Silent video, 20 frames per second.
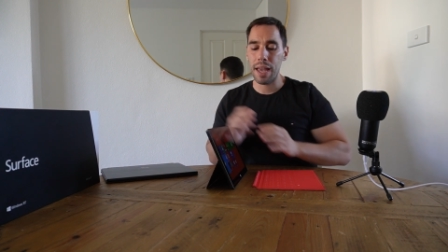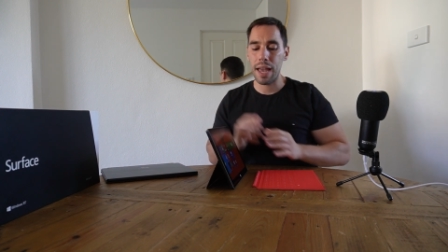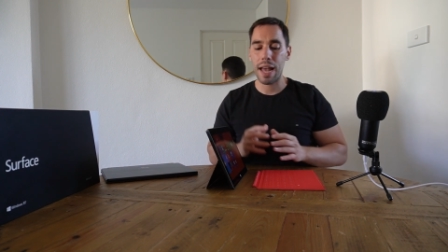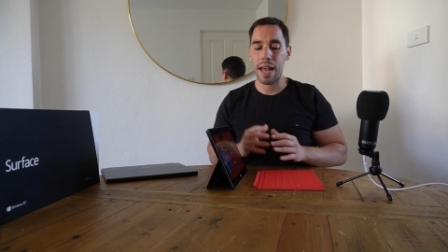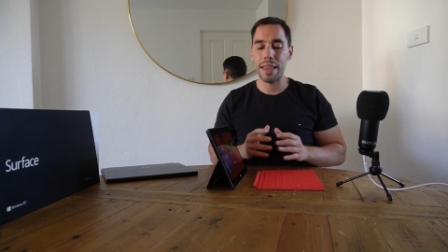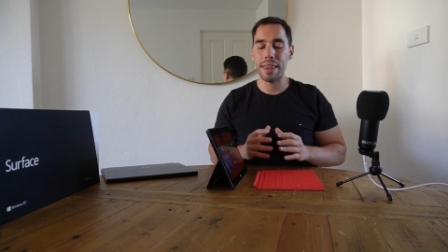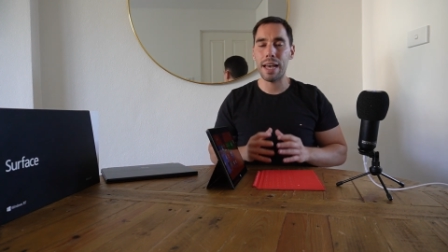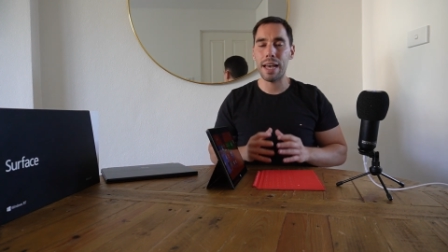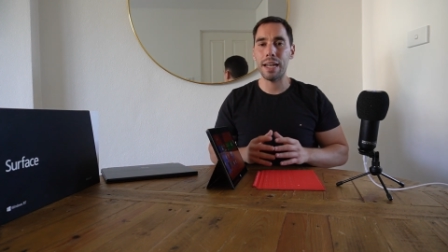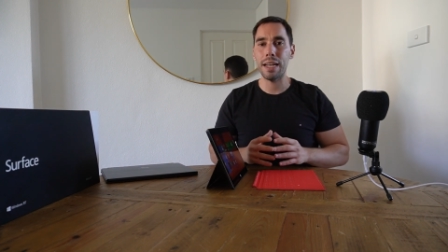
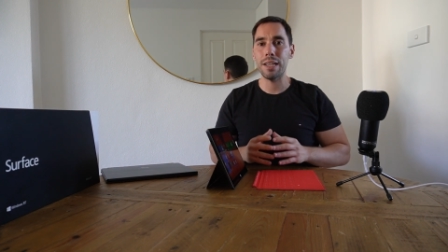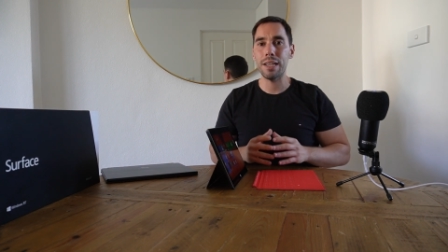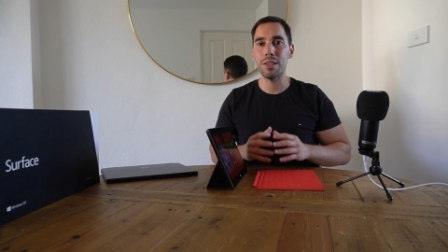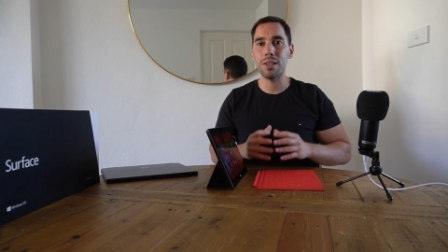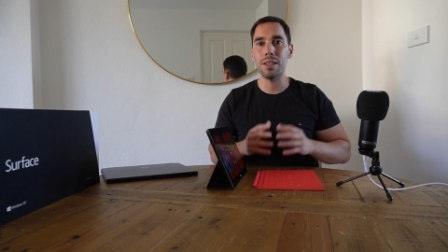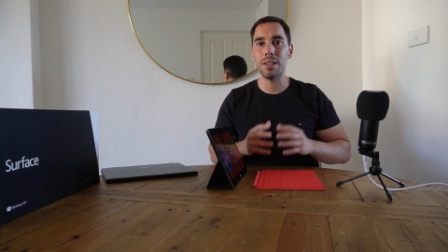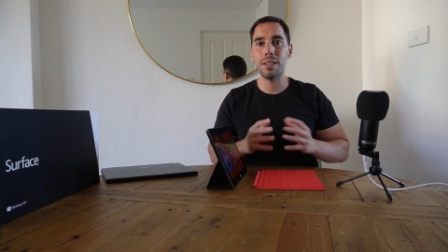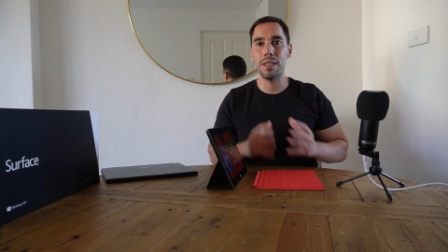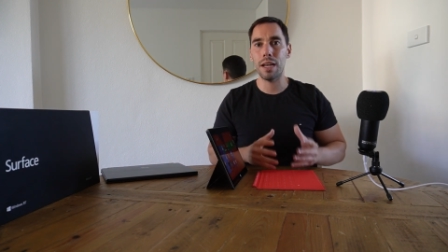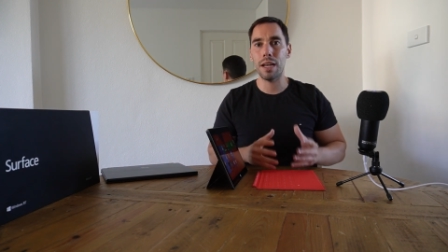and that is
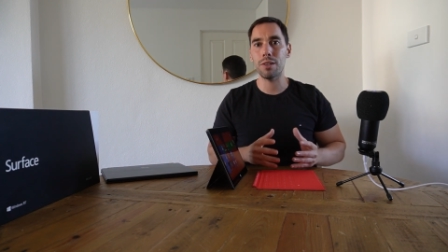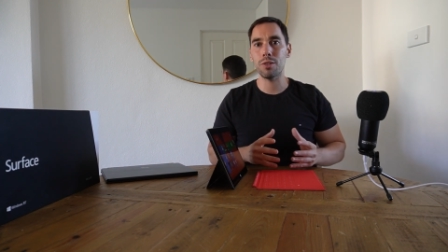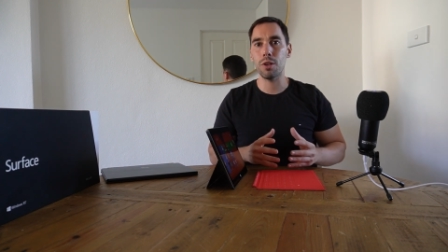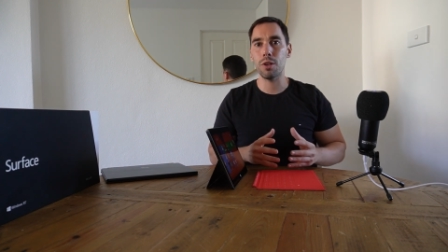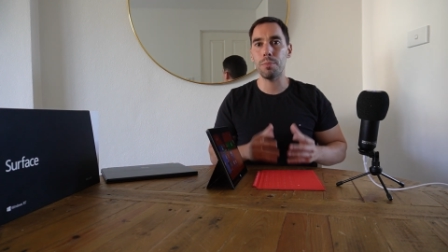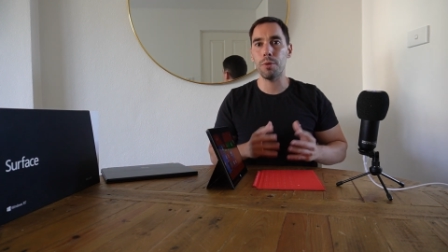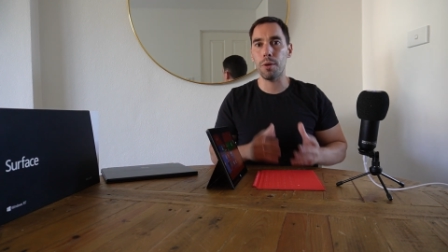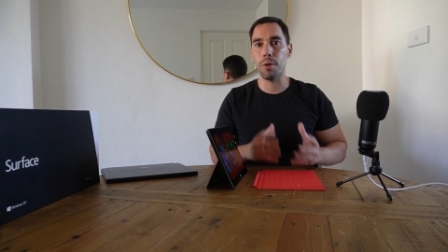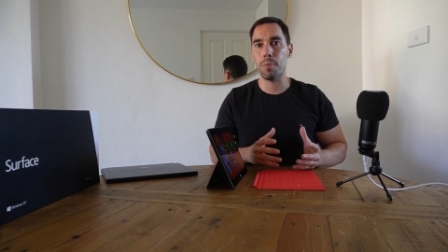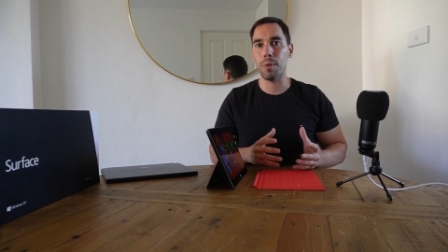a
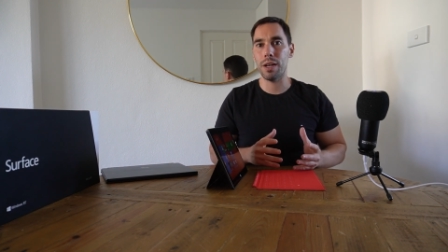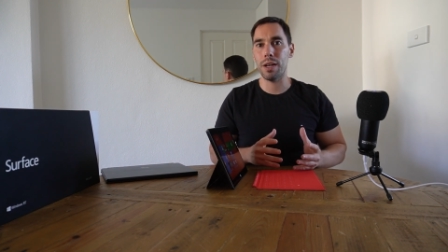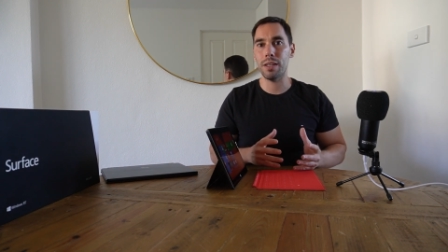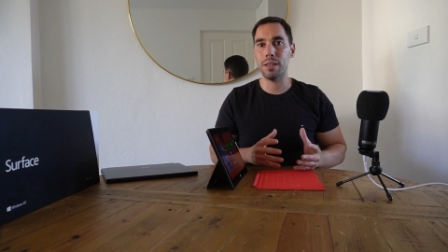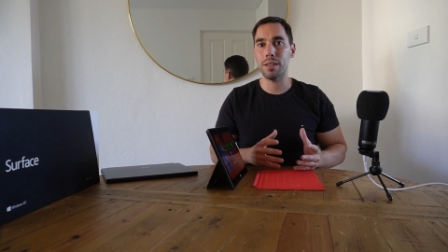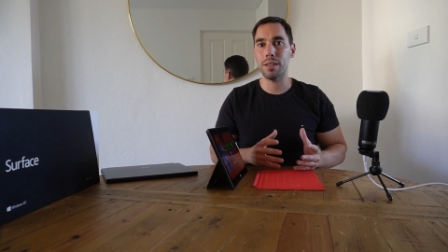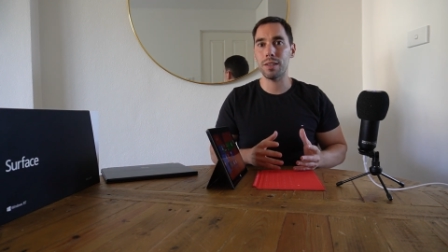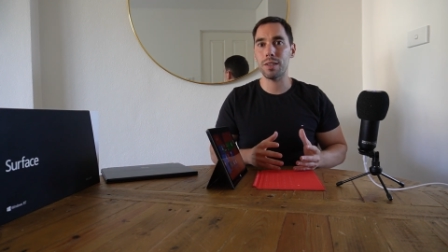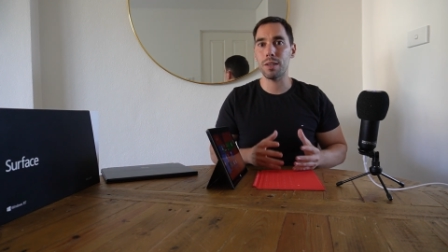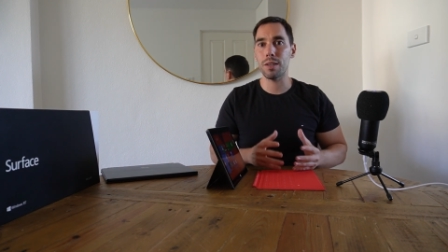desktop operating
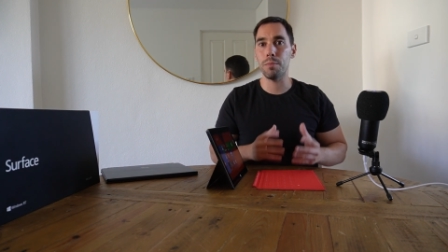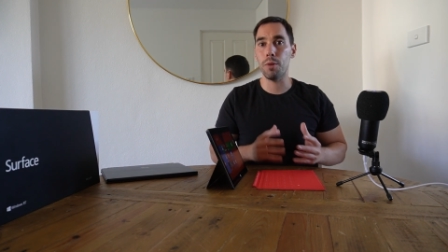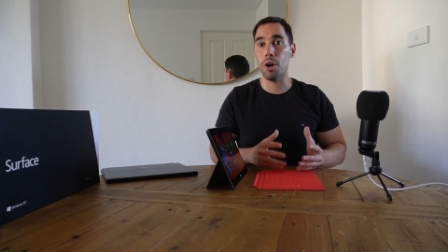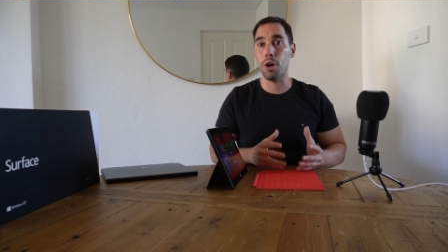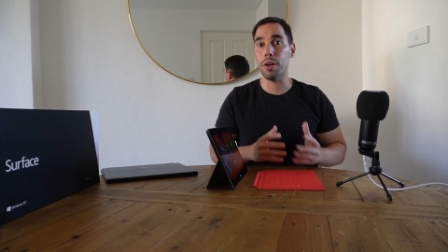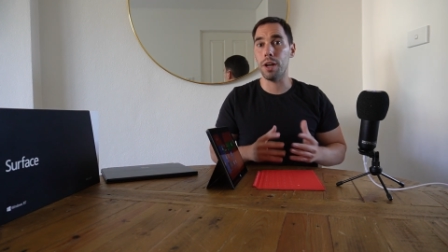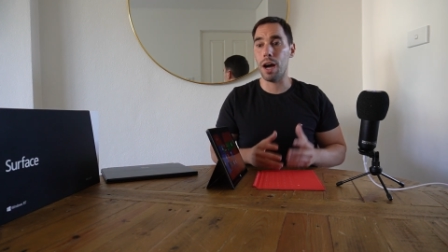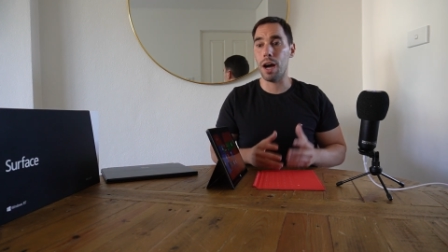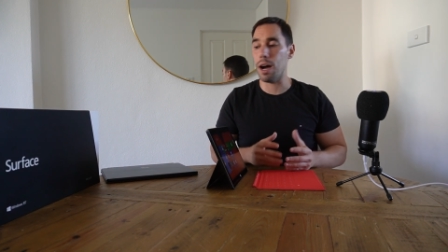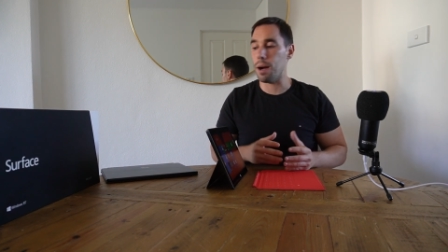system
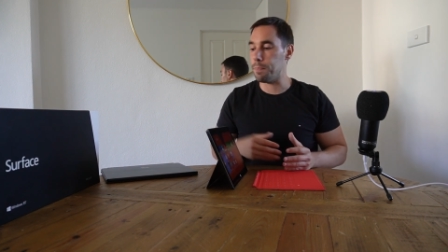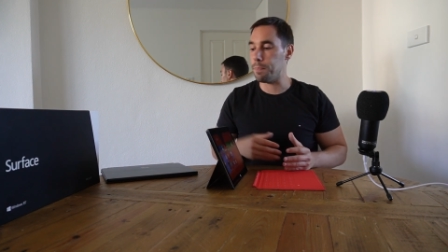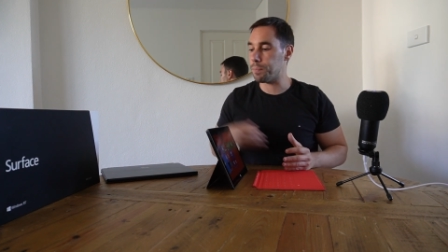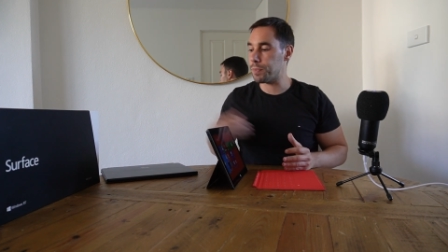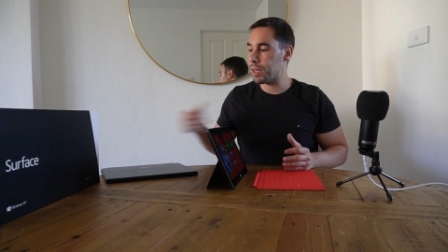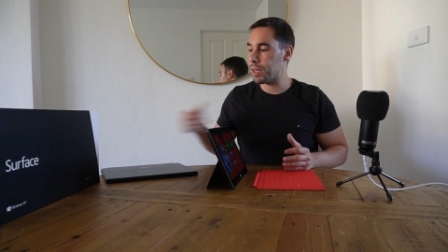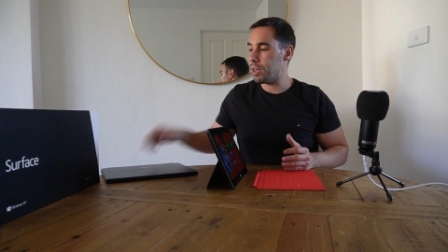on ARM.